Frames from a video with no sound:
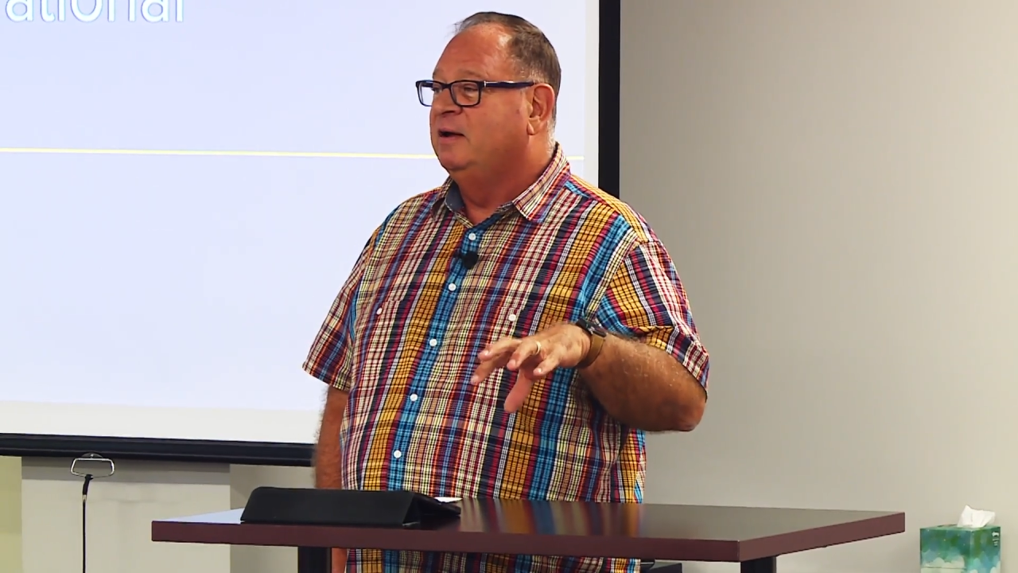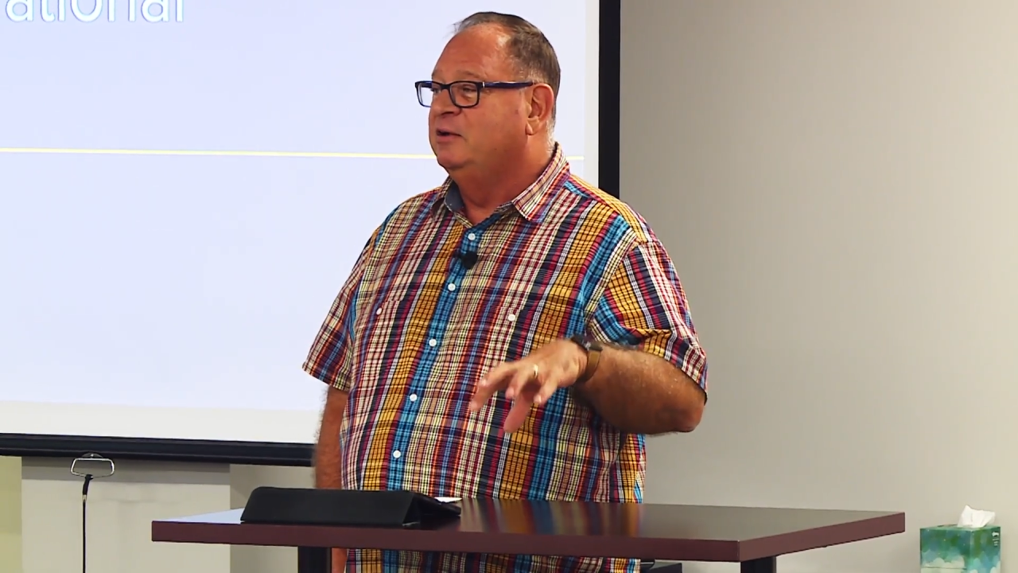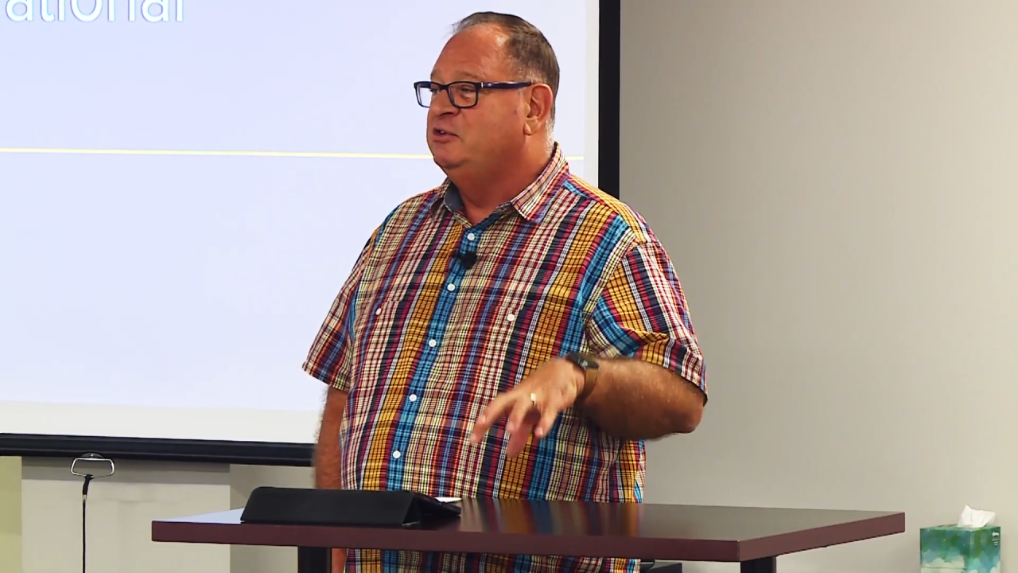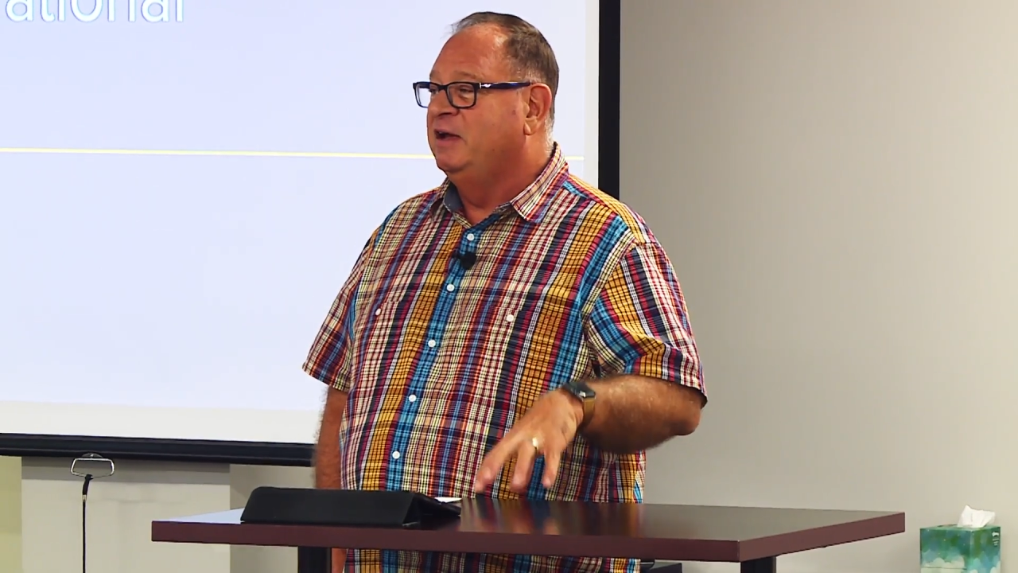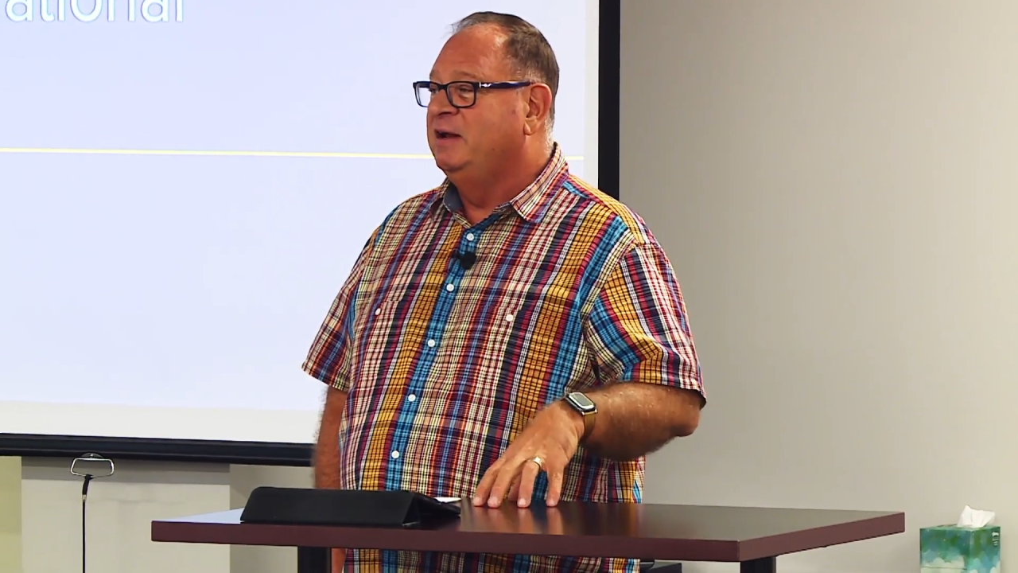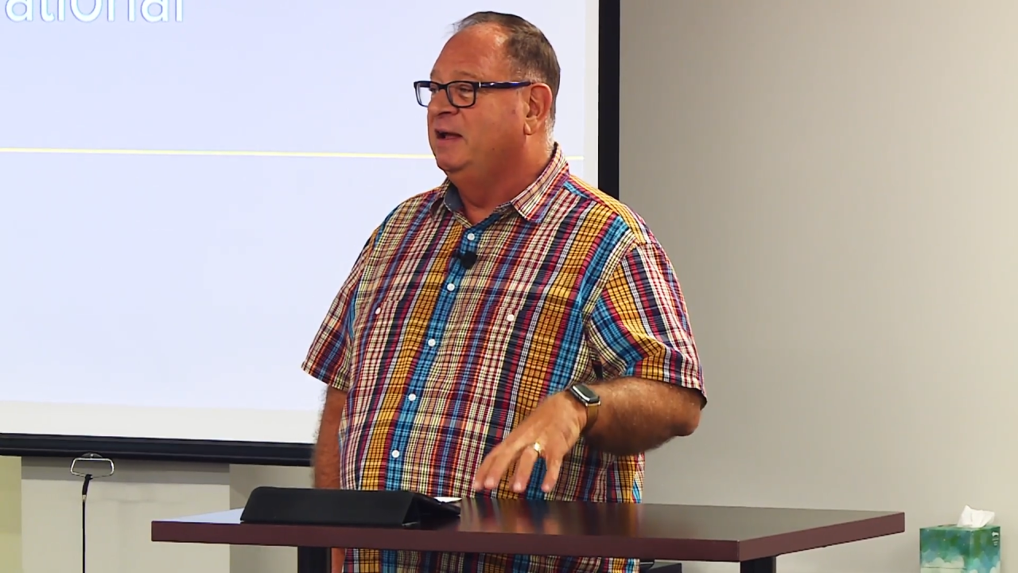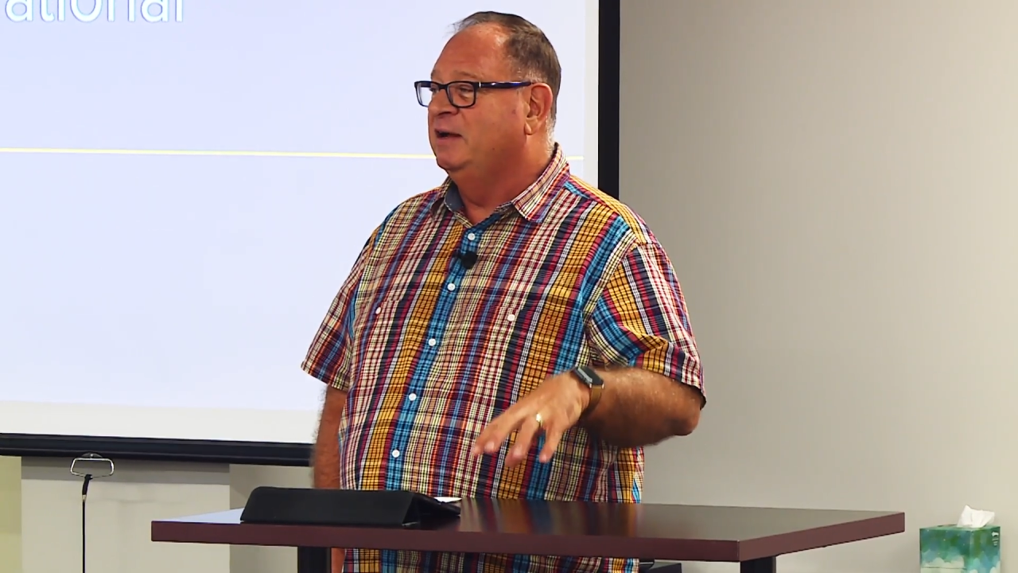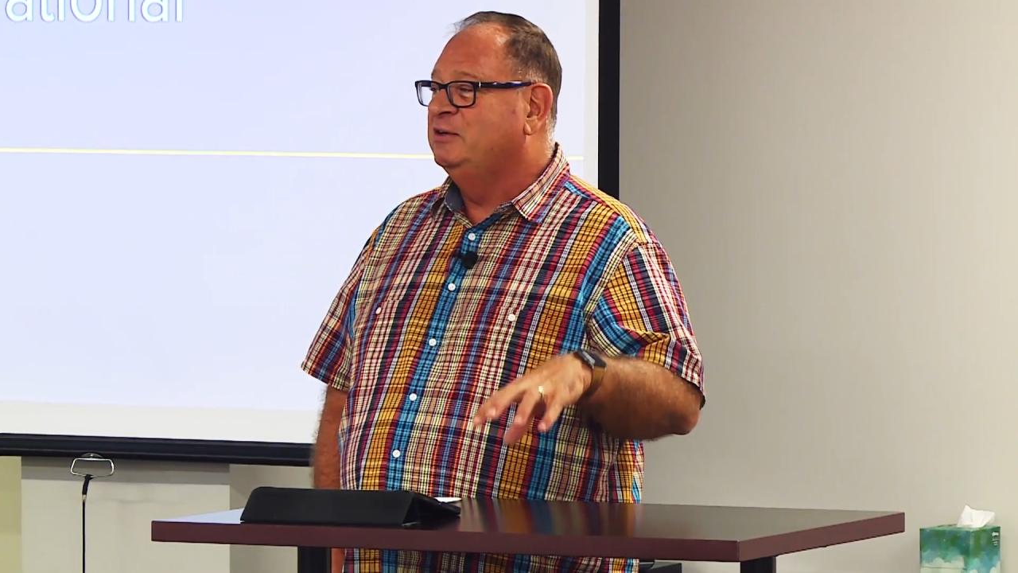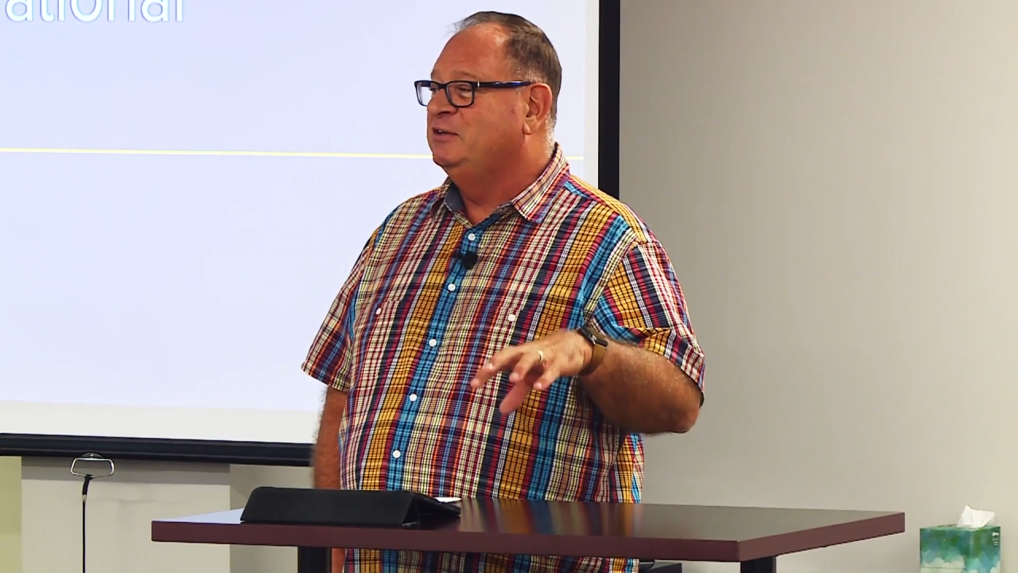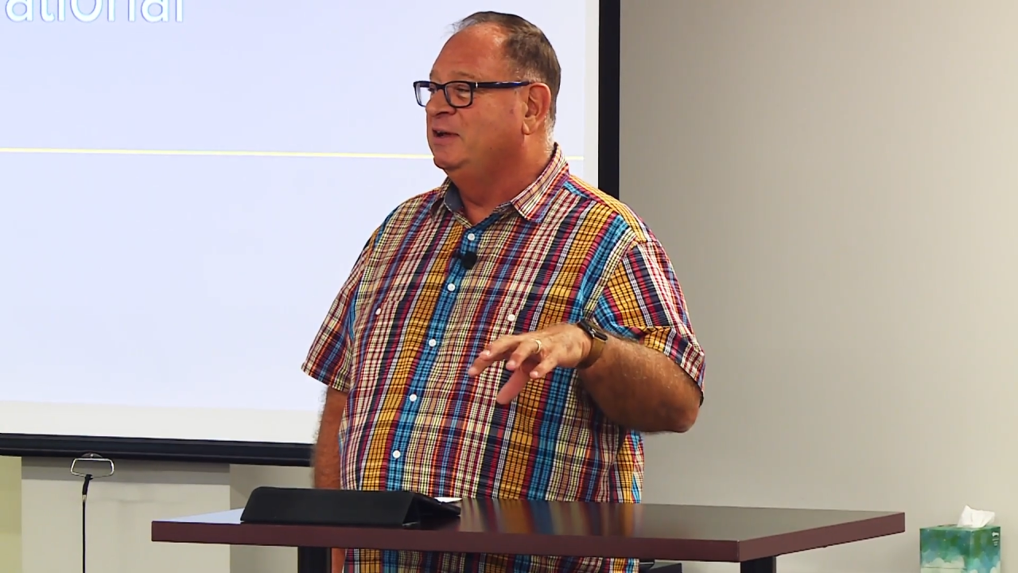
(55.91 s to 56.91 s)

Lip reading: Gen X